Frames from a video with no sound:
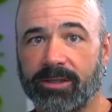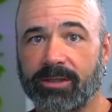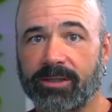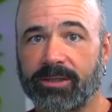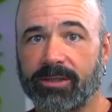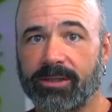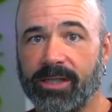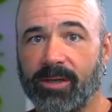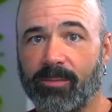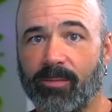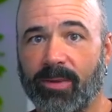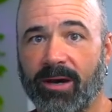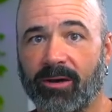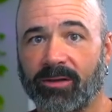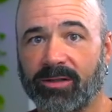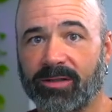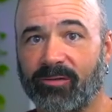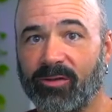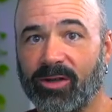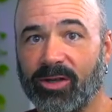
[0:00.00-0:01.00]
the
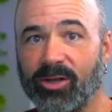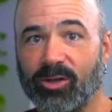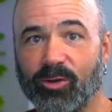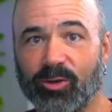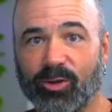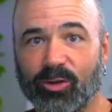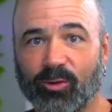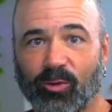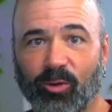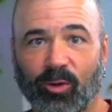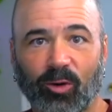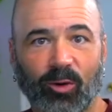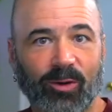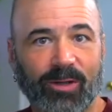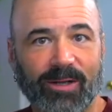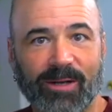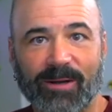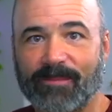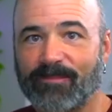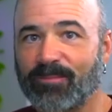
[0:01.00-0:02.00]
amount of the usual
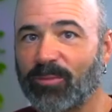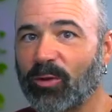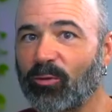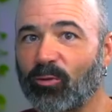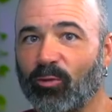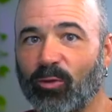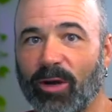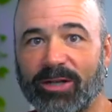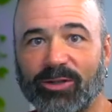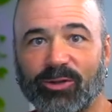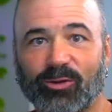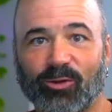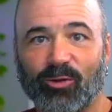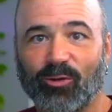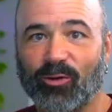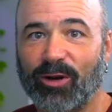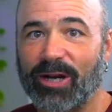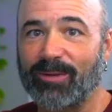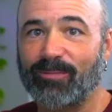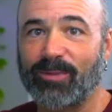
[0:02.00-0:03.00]

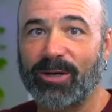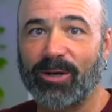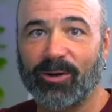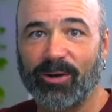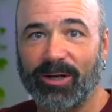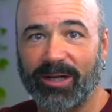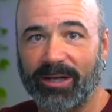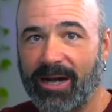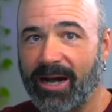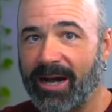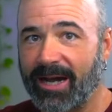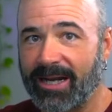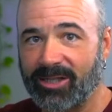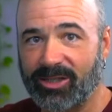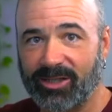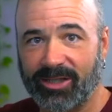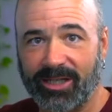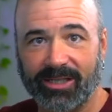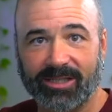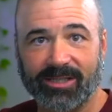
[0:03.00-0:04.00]
retrograde period
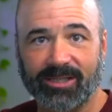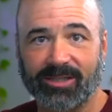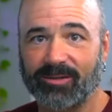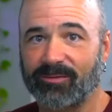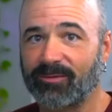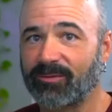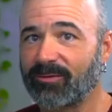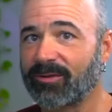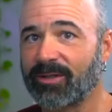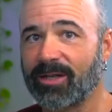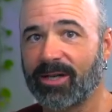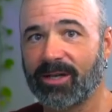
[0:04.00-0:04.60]
hijinks of